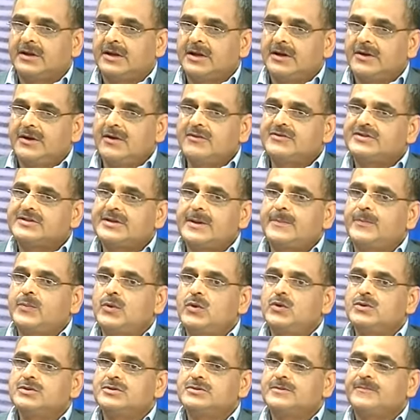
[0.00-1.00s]
Now
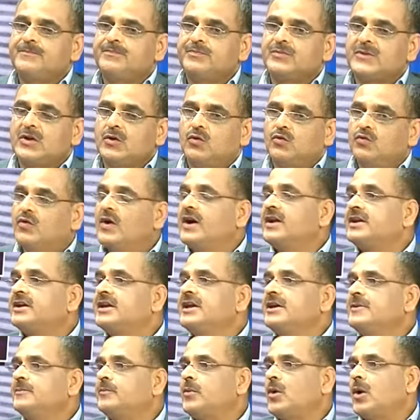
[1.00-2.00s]
suppose
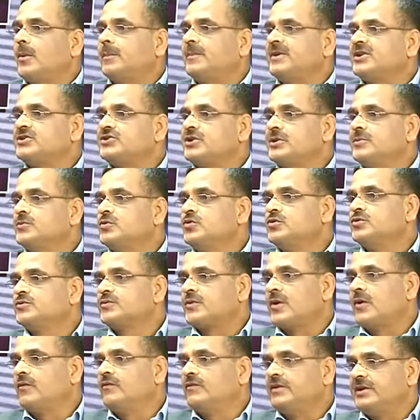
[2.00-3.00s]
working population moves
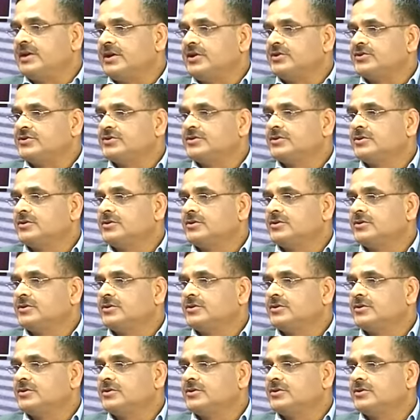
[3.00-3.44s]
from village,